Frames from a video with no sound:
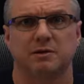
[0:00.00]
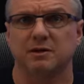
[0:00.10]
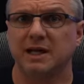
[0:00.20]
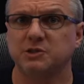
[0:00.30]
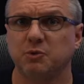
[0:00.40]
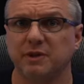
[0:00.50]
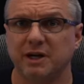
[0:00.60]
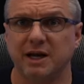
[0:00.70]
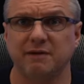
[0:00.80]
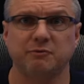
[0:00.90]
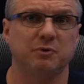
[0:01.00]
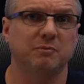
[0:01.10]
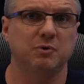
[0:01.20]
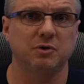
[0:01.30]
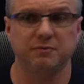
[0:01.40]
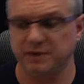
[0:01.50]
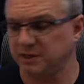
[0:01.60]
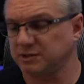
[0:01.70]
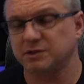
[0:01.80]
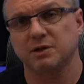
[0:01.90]
The last one that I have to remove
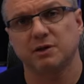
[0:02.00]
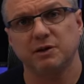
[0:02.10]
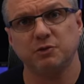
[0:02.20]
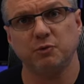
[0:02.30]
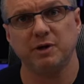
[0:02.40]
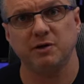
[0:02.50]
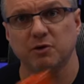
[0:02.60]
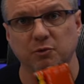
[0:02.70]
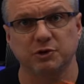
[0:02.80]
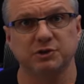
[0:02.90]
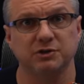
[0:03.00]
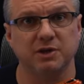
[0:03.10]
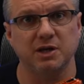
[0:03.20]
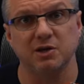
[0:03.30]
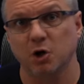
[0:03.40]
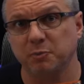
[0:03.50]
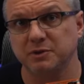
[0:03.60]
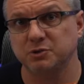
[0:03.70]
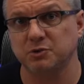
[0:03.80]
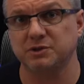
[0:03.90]
is this one here, which is the
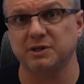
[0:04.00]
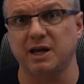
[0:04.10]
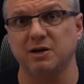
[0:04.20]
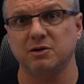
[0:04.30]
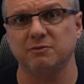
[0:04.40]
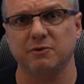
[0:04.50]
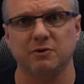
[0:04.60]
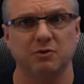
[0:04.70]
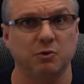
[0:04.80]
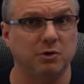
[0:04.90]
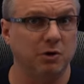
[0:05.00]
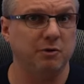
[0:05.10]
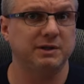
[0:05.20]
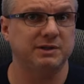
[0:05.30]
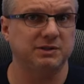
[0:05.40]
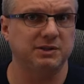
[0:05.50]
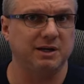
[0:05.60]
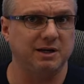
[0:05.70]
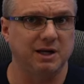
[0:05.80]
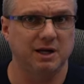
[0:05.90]
Open Source Scan Converter, or O S S
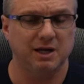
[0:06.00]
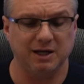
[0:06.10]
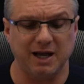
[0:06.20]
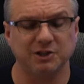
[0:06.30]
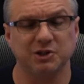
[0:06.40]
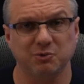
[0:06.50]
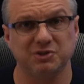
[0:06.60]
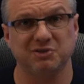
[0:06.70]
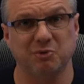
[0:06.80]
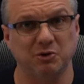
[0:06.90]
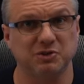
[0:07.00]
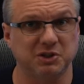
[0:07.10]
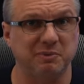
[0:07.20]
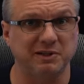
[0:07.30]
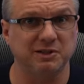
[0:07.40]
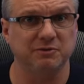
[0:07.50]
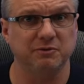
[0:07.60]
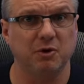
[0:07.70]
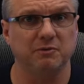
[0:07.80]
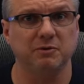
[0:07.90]
C. It actually was the most expensive
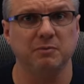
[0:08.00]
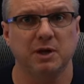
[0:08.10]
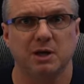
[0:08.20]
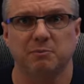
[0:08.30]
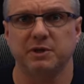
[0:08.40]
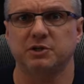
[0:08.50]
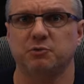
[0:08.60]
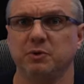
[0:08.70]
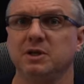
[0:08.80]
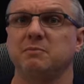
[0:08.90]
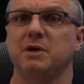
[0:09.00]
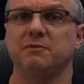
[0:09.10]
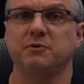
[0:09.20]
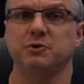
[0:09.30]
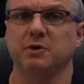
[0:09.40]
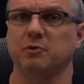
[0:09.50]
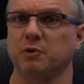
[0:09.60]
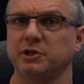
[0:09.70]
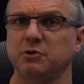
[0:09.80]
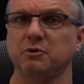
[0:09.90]
of all of them, but it's really meant for doing
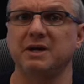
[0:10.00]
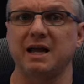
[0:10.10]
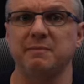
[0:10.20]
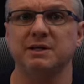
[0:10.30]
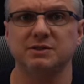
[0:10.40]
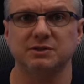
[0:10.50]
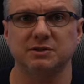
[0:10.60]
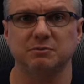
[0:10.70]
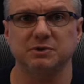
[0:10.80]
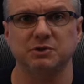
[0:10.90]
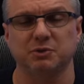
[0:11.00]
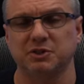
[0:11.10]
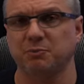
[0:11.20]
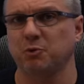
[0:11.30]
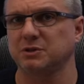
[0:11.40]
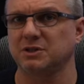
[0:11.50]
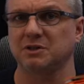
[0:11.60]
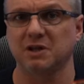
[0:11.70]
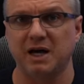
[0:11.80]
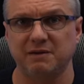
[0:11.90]
retro gaming systems, so it supports a
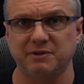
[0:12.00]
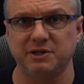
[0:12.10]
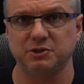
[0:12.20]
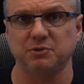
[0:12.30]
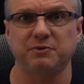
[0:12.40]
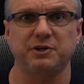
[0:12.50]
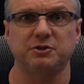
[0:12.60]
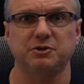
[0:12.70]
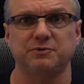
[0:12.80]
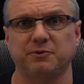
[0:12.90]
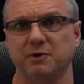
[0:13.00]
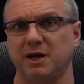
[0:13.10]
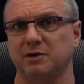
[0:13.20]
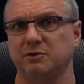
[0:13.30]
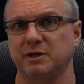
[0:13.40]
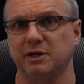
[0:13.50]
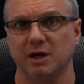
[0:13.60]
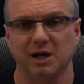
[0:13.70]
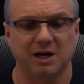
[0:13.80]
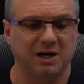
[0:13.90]
lot of additional features for handling
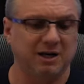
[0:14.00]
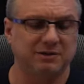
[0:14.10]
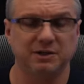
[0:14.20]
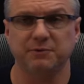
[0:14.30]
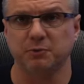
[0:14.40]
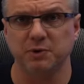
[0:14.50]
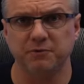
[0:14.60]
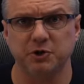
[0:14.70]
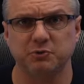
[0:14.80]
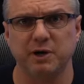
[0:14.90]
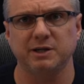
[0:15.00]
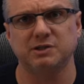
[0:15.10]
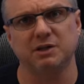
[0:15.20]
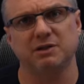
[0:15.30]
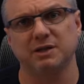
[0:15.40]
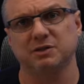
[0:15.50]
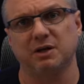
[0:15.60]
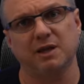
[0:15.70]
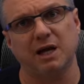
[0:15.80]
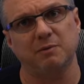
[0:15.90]
uh, different refresh rates and things
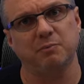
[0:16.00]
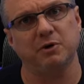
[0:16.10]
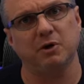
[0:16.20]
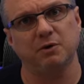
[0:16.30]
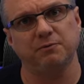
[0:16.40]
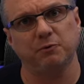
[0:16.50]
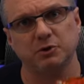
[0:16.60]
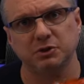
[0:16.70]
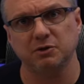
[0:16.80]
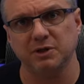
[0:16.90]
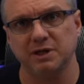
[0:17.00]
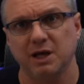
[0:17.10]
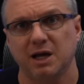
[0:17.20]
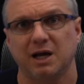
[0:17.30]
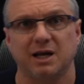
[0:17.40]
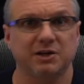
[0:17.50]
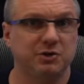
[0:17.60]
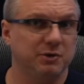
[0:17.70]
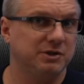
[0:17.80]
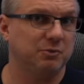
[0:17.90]
like that. But unfortunately, in
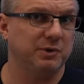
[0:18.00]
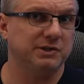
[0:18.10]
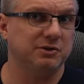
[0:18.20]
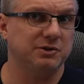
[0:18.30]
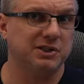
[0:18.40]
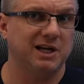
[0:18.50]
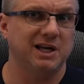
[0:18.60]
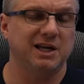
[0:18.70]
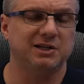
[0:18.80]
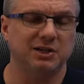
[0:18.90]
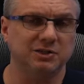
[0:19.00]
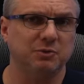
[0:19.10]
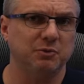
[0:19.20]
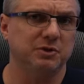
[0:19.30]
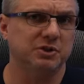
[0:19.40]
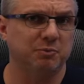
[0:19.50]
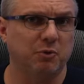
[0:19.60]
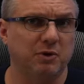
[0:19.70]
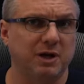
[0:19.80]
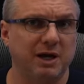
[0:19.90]
doing some research, it doesn't really
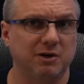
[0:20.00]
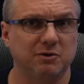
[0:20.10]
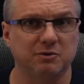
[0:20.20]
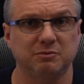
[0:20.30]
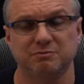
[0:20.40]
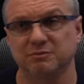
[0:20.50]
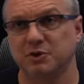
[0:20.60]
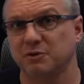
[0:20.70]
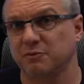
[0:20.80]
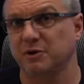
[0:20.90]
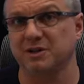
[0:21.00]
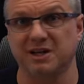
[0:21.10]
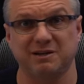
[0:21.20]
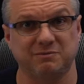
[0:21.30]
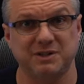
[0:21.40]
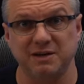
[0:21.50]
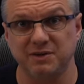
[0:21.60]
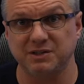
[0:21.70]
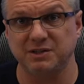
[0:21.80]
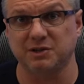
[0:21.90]
support handle converting like T
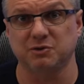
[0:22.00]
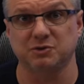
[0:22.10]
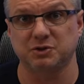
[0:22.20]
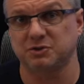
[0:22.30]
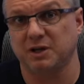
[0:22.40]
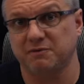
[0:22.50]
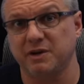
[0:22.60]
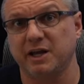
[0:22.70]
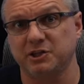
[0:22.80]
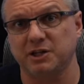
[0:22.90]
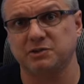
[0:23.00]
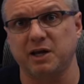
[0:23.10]
V signals, just like V H S